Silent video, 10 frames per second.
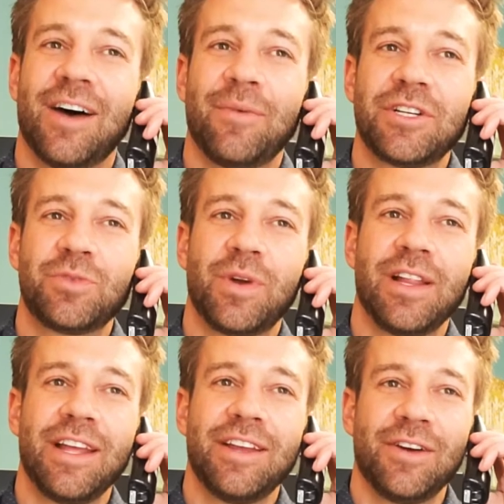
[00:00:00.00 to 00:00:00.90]
Um, I just want
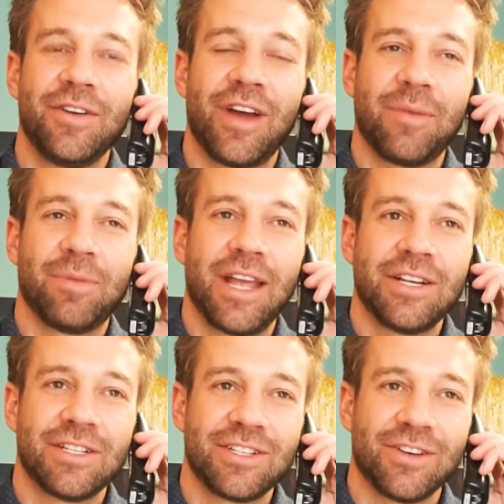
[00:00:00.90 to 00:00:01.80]
to let you know your
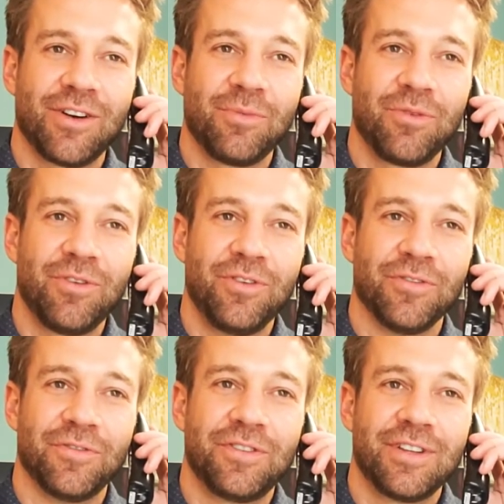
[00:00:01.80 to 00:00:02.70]
applications are
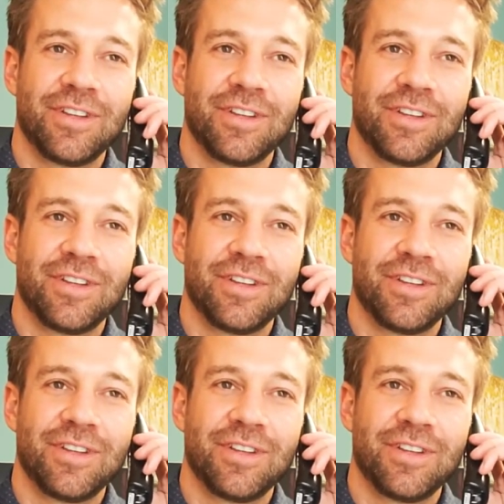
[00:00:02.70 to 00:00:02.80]
approved.